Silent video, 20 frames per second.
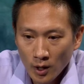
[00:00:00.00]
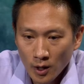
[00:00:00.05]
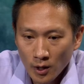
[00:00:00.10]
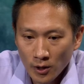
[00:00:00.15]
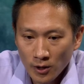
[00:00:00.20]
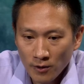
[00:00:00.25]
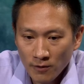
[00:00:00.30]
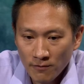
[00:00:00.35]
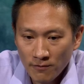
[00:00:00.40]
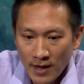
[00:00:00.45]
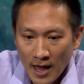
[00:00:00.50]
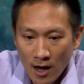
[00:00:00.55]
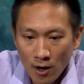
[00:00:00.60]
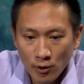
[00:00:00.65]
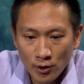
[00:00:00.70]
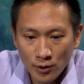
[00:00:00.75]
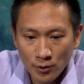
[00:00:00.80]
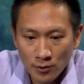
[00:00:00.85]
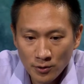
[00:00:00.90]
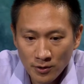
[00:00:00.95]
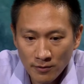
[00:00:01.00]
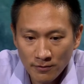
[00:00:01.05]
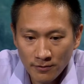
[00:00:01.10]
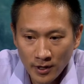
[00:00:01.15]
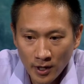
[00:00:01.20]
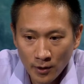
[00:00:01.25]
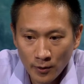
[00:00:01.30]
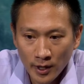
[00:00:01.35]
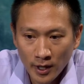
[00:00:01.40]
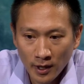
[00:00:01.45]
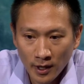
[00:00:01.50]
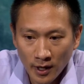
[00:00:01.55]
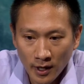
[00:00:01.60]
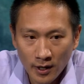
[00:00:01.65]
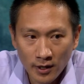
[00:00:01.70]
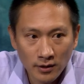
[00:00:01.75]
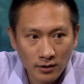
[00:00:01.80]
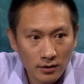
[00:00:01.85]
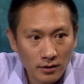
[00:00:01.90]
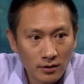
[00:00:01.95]
the values are very
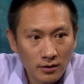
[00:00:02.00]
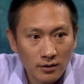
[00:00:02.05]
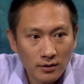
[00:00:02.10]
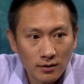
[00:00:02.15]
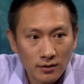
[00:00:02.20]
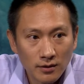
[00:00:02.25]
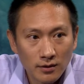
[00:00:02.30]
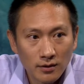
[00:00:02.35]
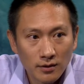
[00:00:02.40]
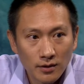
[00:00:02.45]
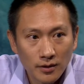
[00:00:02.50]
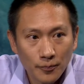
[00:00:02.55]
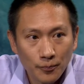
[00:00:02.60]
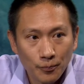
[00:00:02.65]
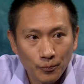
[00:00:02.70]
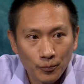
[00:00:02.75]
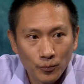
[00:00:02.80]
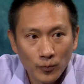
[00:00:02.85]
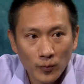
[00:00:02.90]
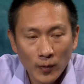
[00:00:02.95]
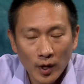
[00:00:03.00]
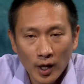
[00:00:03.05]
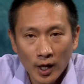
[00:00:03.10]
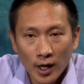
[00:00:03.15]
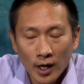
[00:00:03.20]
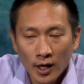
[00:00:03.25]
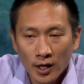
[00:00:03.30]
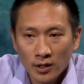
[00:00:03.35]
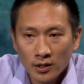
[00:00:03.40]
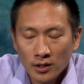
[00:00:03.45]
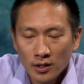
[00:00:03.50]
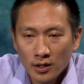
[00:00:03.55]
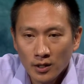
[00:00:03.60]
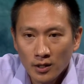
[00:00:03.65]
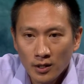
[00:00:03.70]
aligned, and